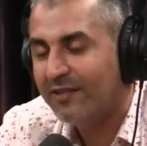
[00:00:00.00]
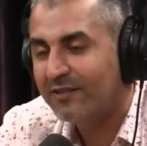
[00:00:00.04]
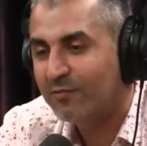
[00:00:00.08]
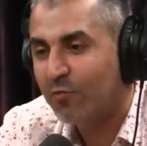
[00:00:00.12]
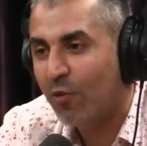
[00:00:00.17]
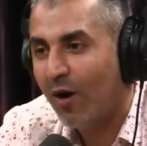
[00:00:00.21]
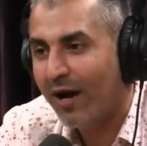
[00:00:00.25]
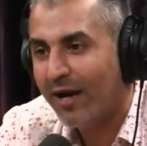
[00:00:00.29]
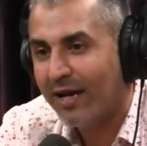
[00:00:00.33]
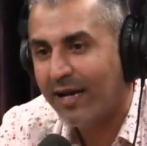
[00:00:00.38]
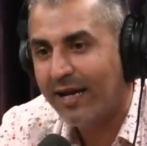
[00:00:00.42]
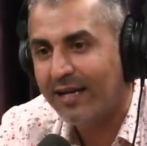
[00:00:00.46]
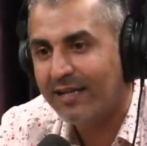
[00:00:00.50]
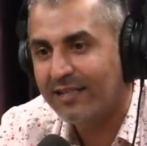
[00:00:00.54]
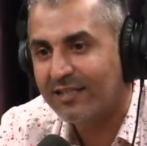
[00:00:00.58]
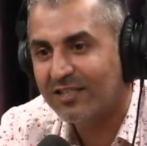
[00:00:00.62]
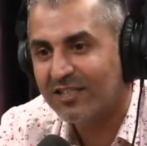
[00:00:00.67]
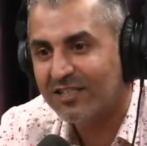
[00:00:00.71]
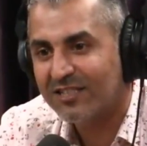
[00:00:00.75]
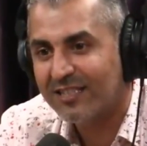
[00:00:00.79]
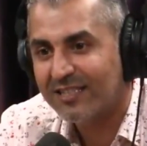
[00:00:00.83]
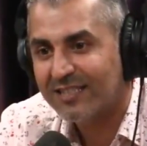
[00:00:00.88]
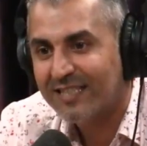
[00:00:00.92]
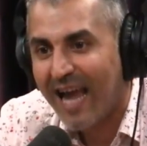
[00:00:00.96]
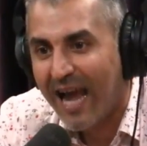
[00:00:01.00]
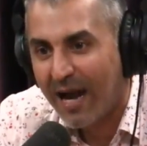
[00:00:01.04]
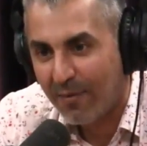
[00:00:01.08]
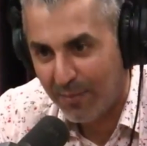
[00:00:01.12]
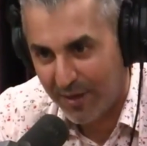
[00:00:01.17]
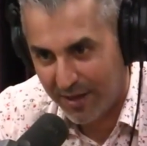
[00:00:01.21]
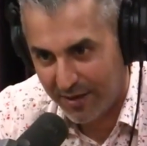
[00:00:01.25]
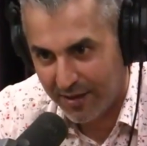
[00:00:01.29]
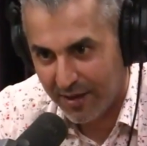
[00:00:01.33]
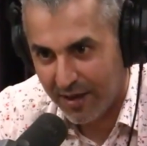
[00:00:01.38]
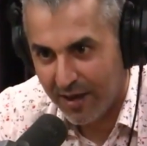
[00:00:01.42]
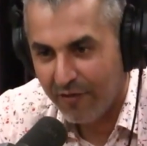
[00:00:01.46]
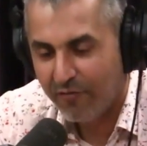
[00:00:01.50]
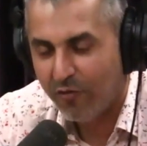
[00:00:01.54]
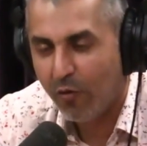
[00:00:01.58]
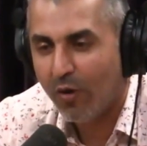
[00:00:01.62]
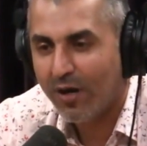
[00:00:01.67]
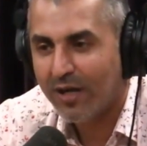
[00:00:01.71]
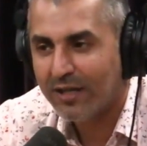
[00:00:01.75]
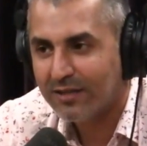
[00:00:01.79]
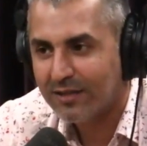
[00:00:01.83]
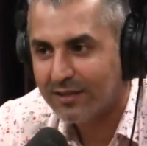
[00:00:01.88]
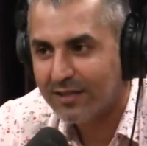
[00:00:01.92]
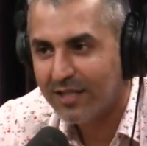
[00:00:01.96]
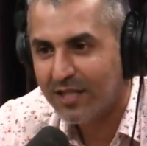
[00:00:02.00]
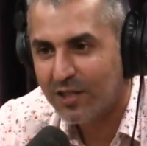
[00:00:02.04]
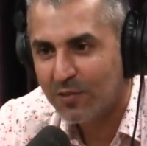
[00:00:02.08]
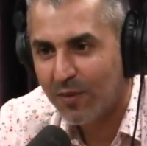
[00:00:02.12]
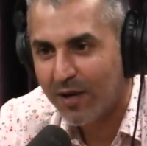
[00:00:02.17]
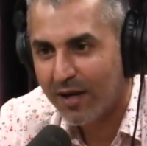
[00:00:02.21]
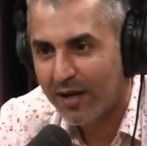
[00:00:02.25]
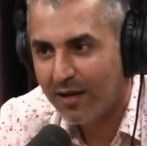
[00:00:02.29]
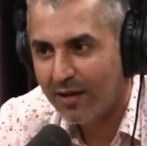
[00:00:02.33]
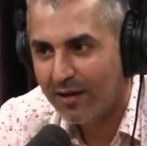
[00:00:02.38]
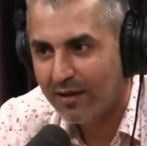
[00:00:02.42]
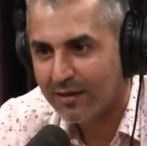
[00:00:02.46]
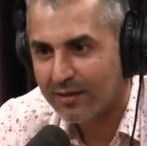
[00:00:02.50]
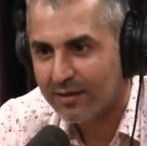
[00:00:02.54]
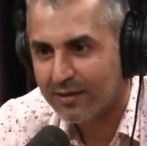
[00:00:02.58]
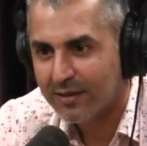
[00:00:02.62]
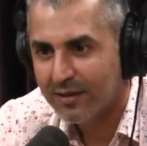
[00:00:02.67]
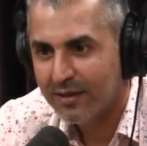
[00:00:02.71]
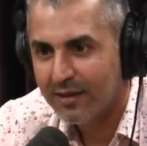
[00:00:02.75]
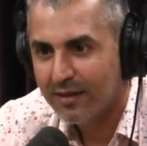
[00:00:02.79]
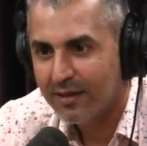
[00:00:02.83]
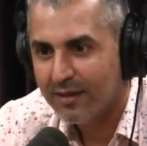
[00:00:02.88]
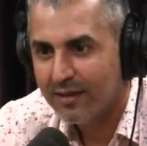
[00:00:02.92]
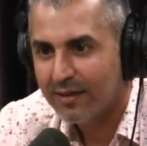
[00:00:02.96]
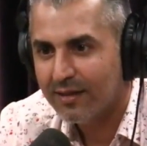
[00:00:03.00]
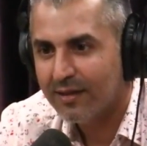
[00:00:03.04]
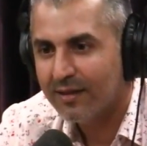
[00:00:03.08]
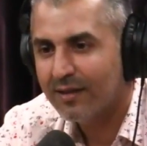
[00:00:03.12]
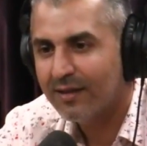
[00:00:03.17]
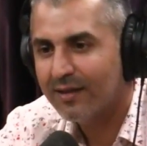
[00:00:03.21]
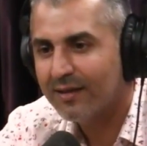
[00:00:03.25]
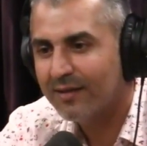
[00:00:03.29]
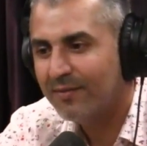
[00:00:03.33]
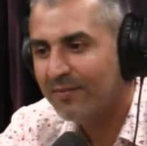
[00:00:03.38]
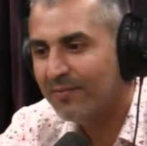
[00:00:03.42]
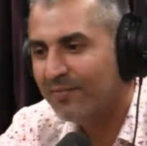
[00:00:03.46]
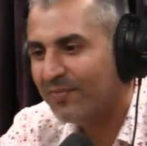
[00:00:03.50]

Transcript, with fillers: this white oh kid has just attacked God. me for wanting to teach my class." Wow. This is